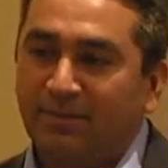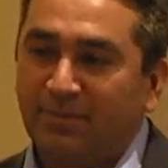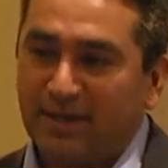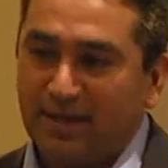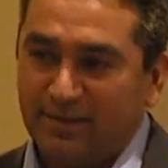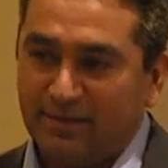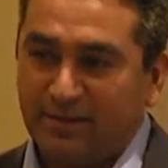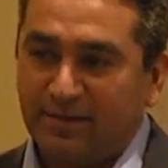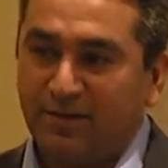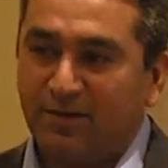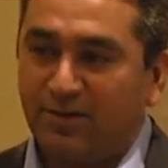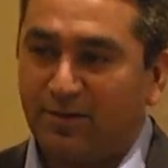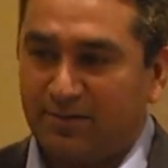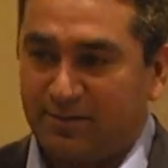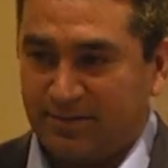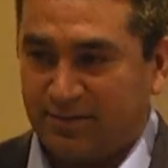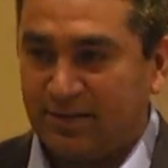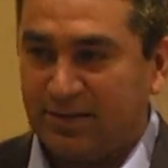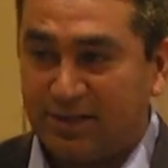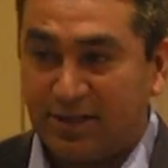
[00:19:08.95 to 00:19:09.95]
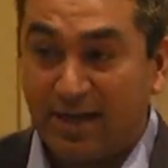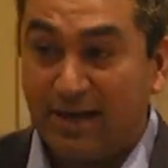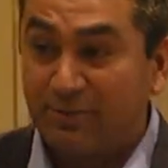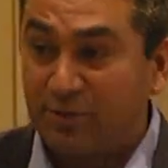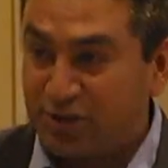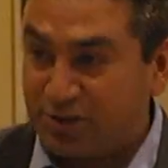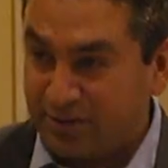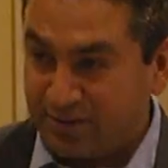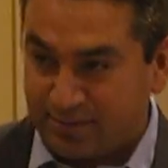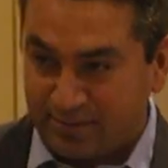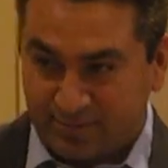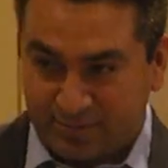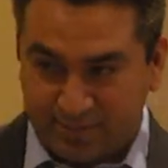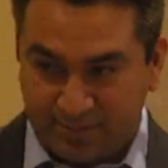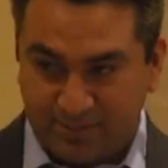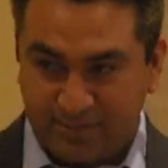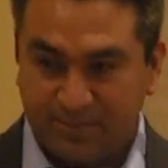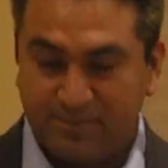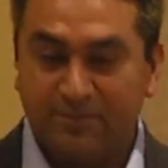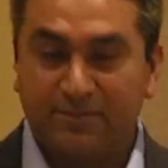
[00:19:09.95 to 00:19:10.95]
and their adoption
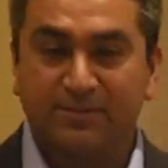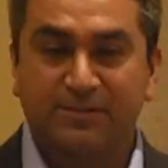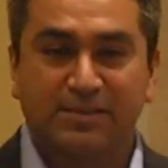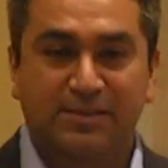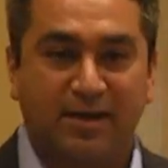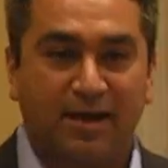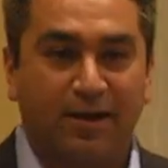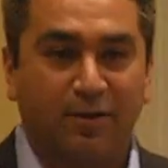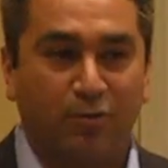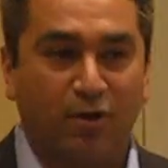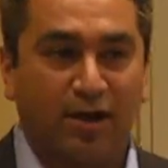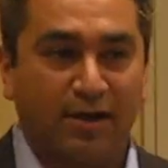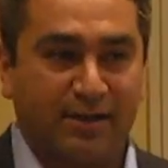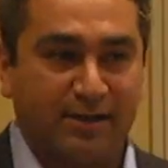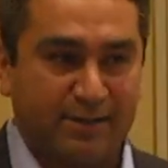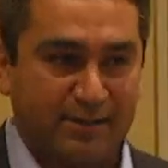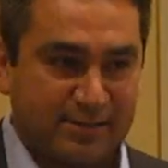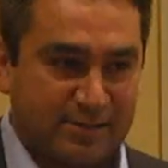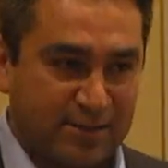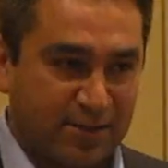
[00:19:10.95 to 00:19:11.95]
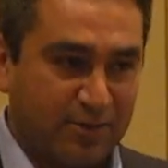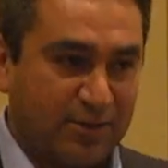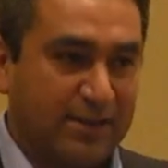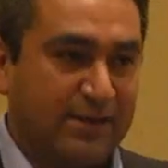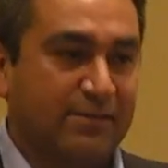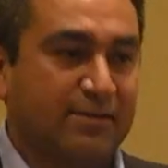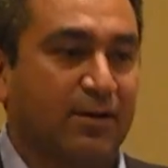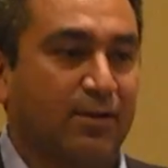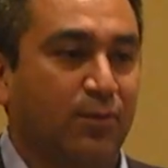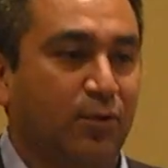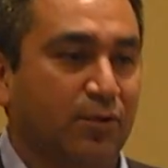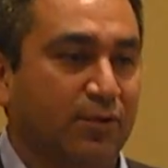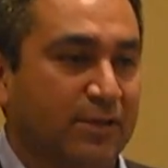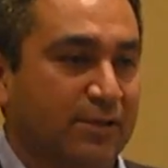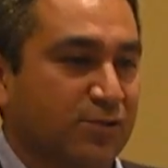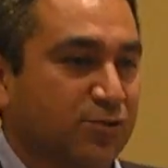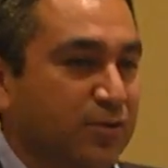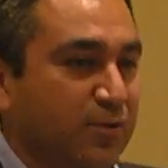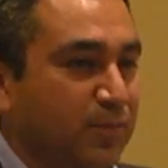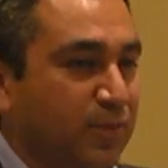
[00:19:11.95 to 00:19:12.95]
skyrocketed. So they doubled
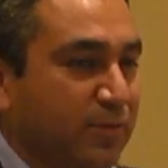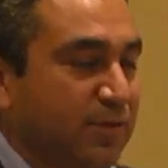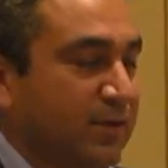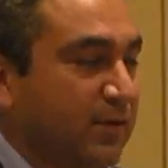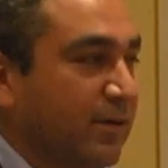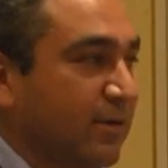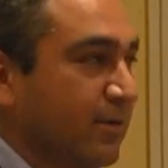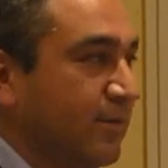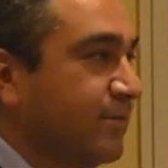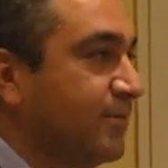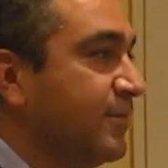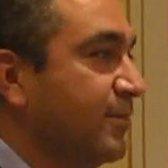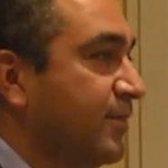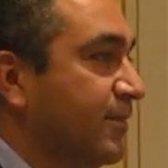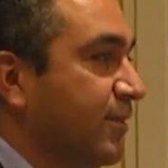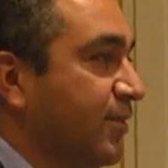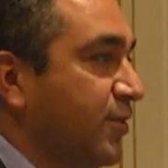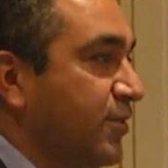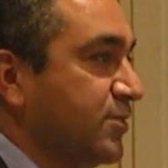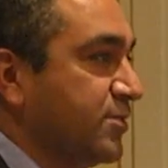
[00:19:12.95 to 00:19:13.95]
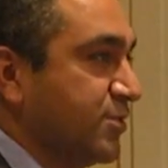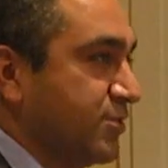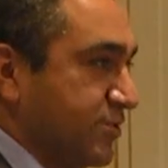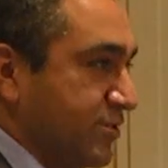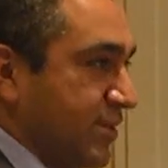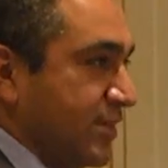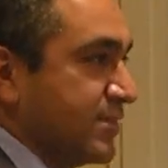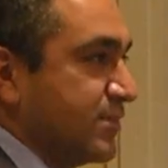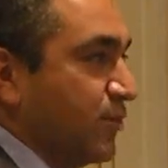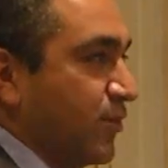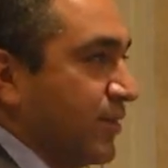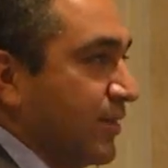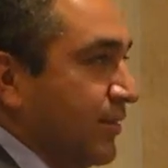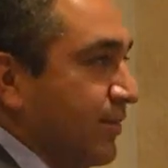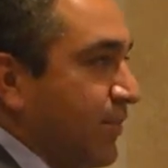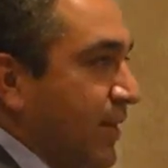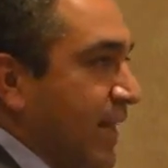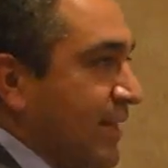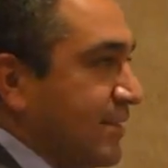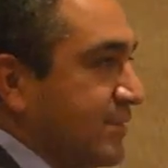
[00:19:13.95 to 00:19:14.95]
and tripled their users just within
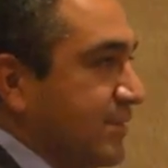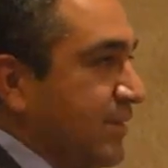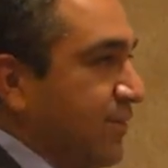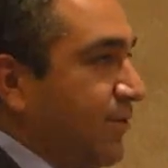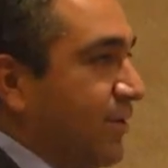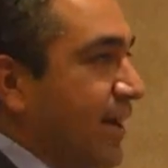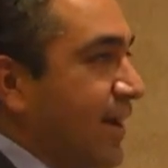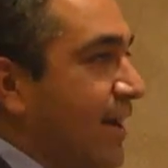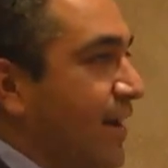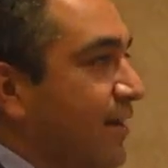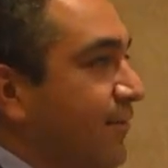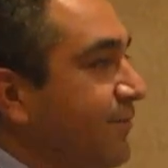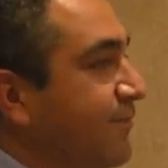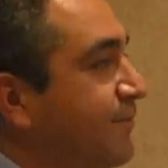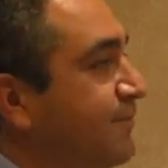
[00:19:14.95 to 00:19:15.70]
the past year and a half.